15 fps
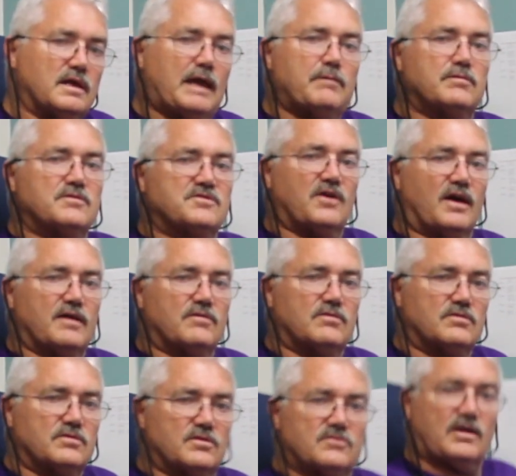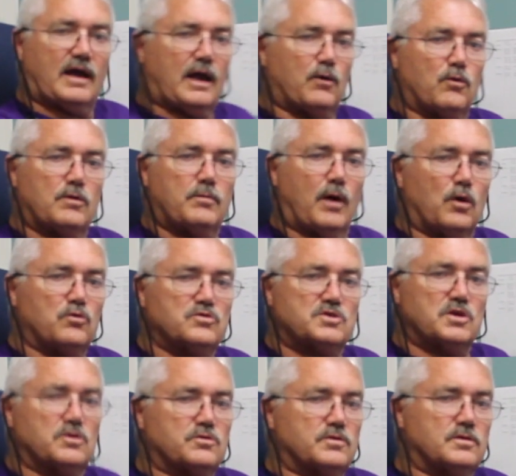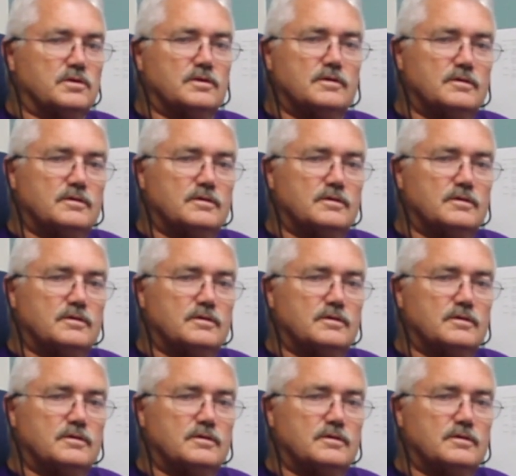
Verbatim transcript: keep them safe, just like I would my own children.